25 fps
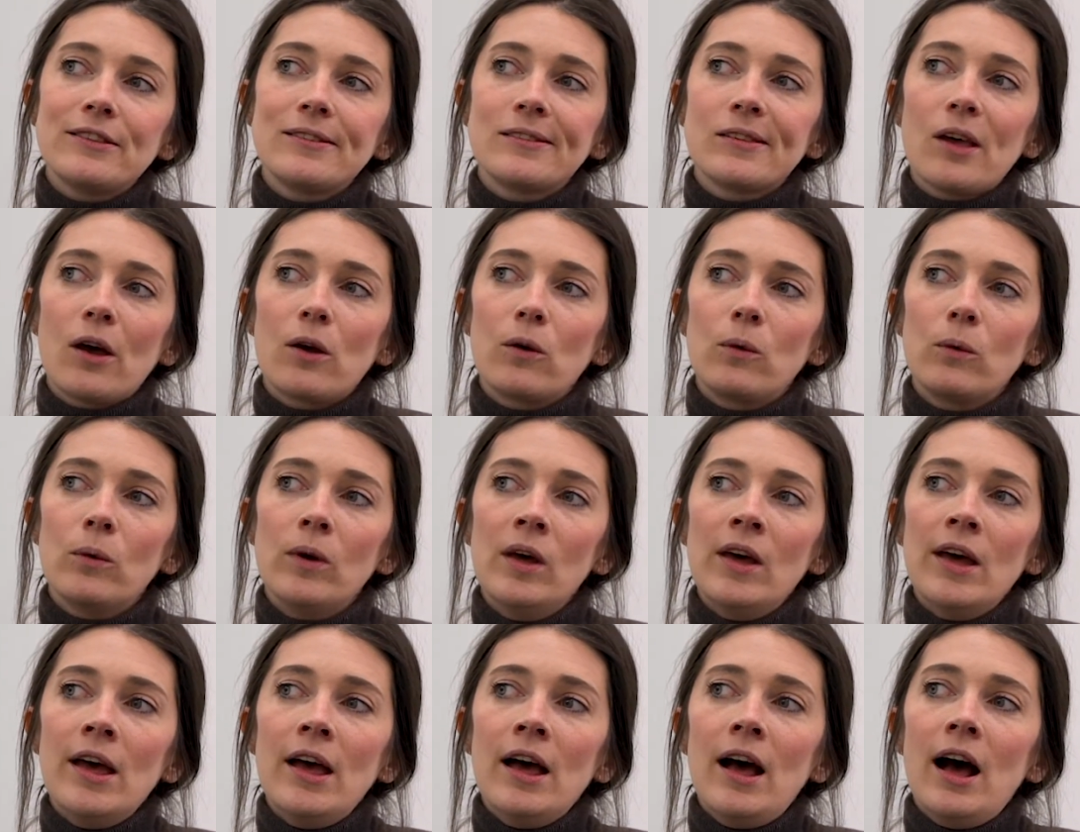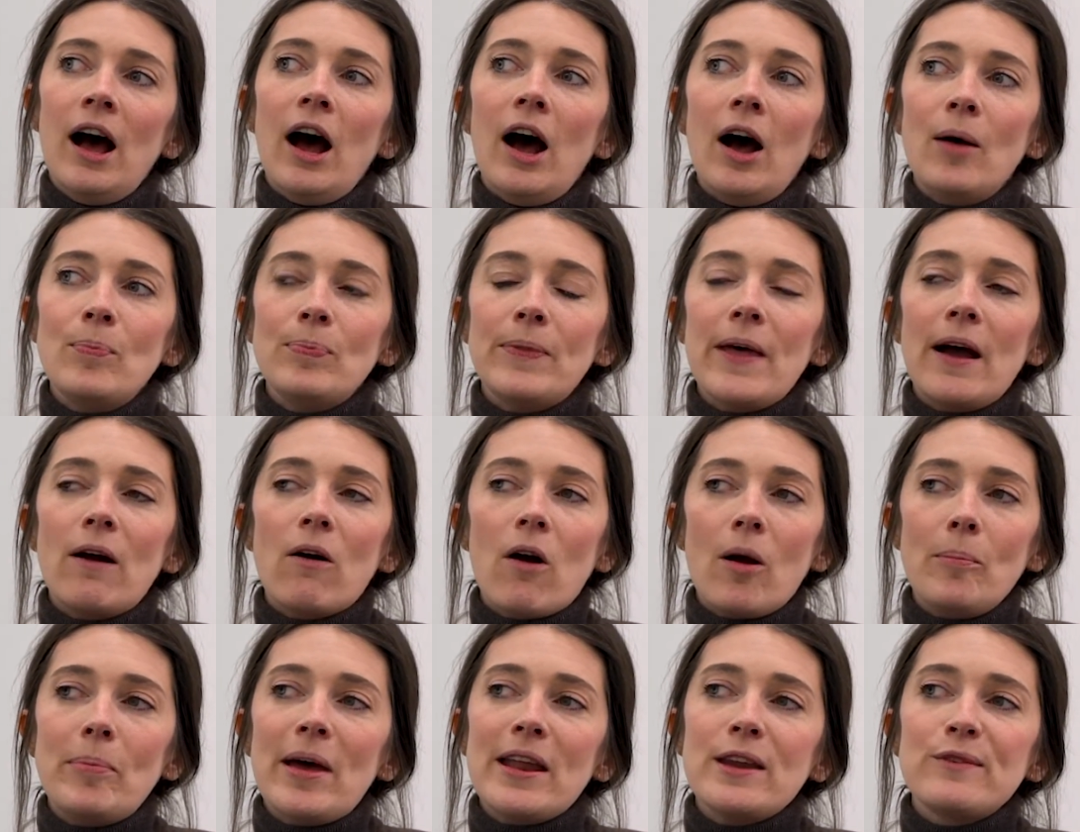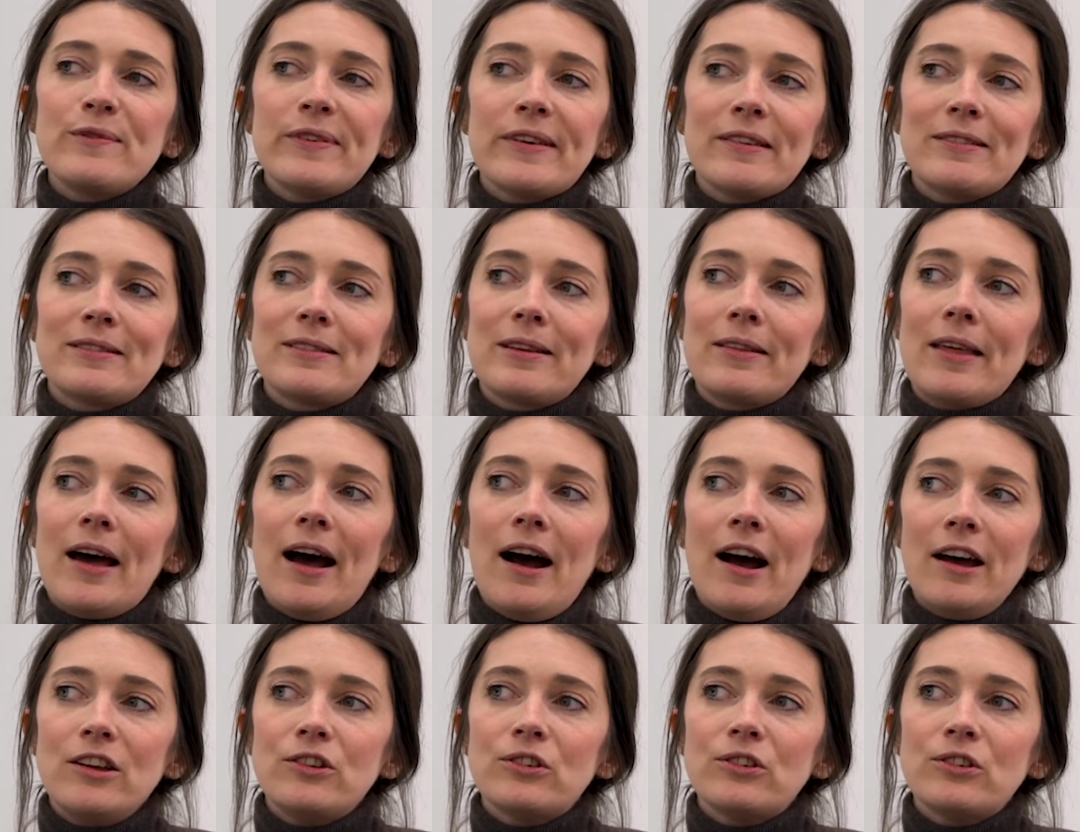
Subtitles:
So there are benefits to that.